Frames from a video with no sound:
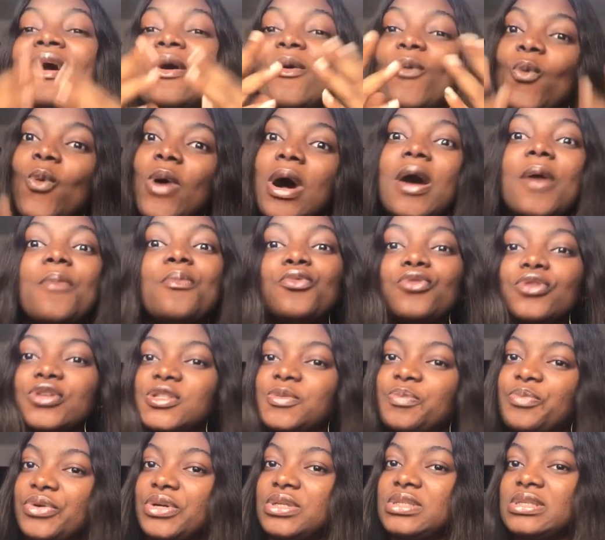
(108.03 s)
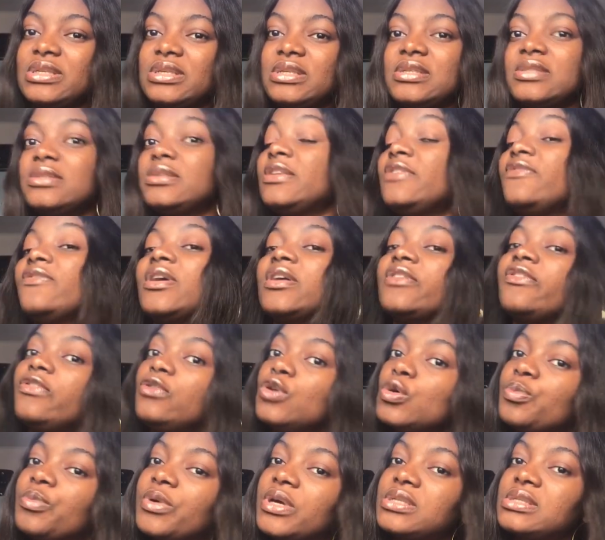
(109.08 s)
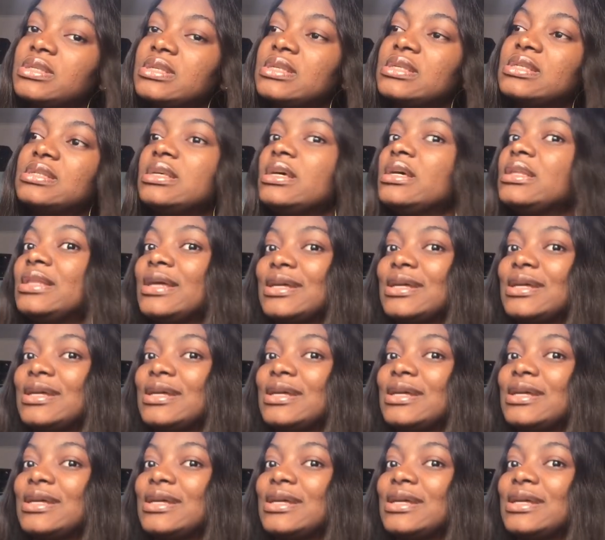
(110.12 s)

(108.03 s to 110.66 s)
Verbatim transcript: while most persons in fact few persons said